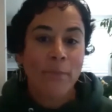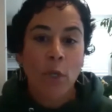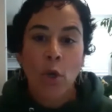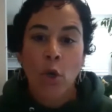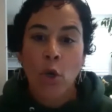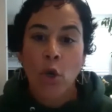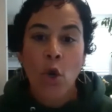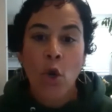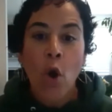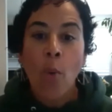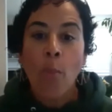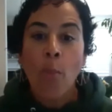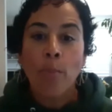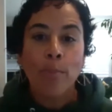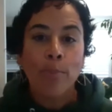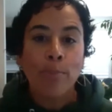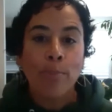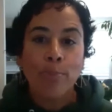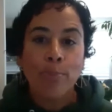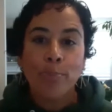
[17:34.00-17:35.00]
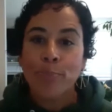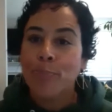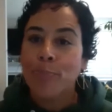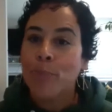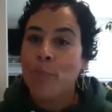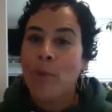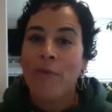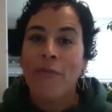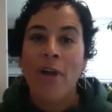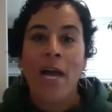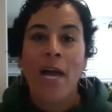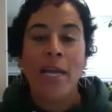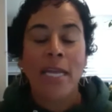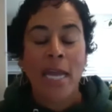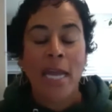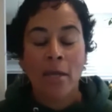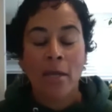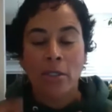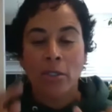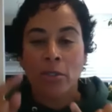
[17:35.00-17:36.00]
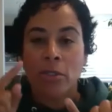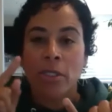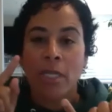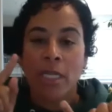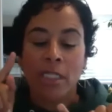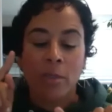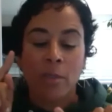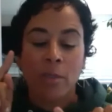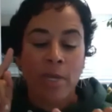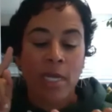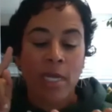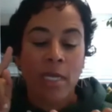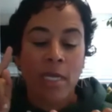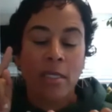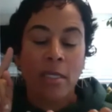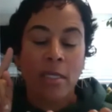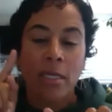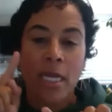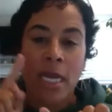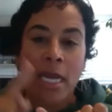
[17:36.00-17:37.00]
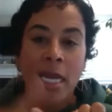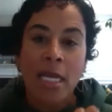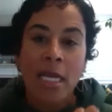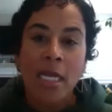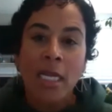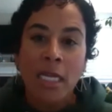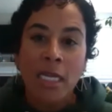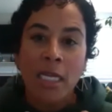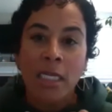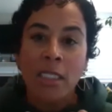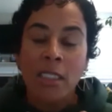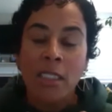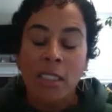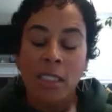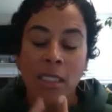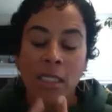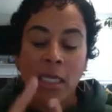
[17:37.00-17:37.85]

Nope. We've got counselors that speak English,